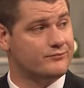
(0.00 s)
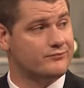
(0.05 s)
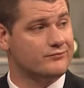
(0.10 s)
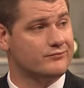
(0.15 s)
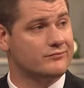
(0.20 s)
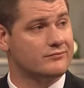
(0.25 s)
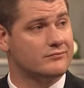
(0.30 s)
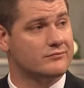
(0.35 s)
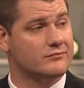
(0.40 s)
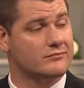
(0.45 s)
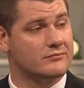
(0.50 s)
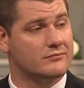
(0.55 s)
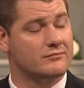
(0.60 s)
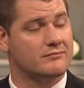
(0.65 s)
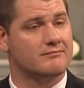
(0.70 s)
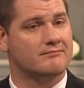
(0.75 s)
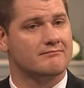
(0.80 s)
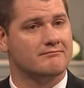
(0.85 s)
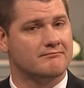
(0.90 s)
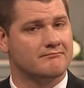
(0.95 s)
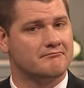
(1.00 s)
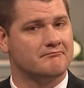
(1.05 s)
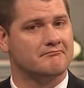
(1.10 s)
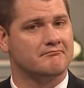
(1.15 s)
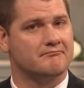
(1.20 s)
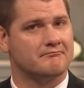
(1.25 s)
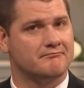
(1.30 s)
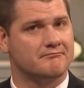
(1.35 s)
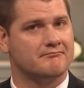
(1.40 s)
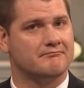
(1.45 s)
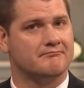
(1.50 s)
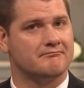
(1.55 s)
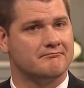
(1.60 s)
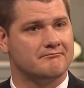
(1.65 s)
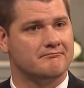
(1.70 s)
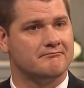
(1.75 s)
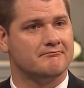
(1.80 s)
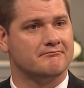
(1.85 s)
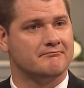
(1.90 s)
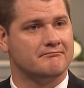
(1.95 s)

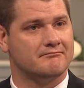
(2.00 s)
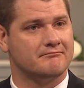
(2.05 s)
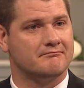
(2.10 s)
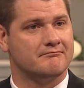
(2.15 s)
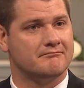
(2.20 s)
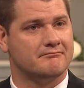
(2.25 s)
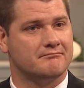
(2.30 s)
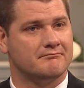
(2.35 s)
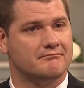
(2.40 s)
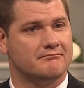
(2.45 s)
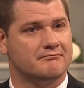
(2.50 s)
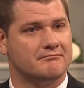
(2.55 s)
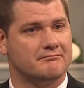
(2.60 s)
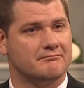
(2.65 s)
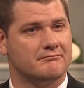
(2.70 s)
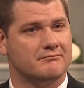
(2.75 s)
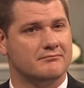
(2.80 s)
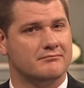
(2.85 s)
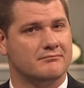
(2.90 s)
The person shown says nothing.